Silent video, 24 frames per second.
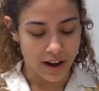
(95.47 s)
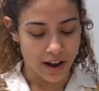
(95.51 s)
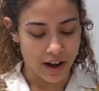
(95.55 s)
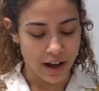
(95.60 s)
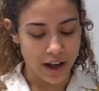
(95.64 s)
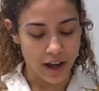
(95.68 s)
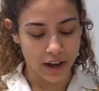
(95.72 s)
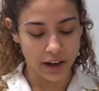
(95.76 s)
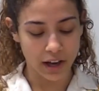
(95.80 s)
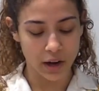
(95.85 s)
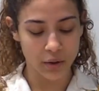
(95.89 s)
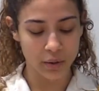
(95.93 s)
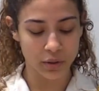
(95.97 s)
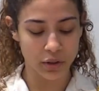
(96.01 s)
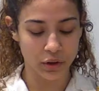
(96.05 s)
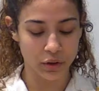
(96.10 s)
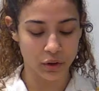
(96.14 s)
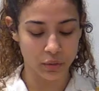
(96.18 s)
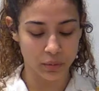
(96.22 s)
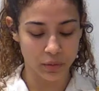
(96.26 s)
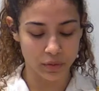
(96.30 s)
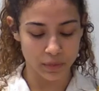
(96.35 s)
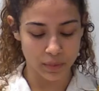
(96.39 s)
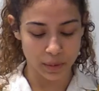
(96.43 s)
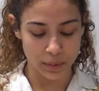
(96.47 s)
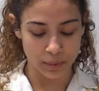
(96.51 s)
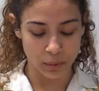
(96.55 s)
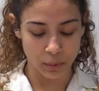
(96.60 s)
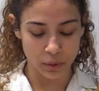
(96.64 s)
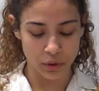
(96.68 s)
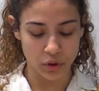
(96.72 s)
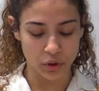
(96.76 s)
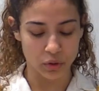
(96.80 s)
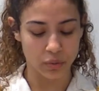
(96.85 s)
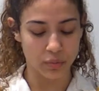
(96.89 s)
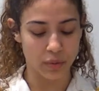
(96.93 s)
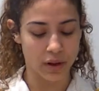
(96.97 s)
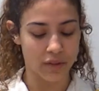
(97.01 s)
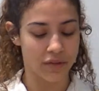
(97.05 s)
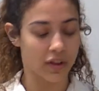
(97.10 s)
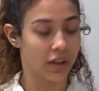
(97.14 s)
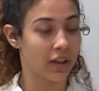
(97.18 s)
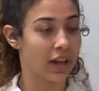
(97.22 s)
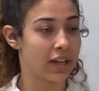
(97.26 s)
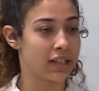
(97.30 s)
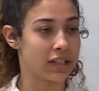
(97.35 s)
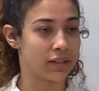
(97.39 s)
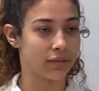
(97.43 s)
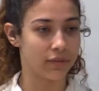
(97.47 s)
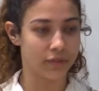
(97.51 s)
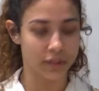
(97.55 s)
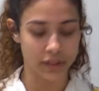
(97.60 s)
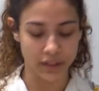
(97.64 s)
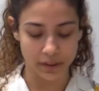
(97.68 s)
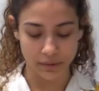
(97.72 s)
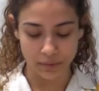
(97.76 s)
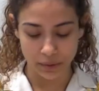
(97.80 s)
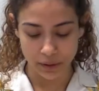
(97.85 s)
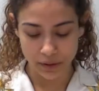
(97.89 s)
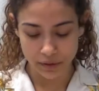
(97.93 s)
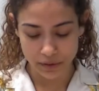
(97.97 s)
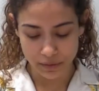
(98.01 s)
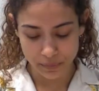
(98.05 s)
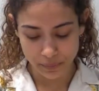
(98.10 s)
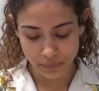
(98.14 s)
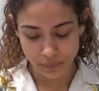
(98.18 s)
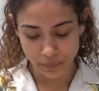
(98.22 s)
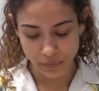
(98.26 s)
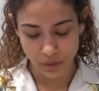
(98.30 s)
I hung out with a group of people with whom I felt I didn't fit in with.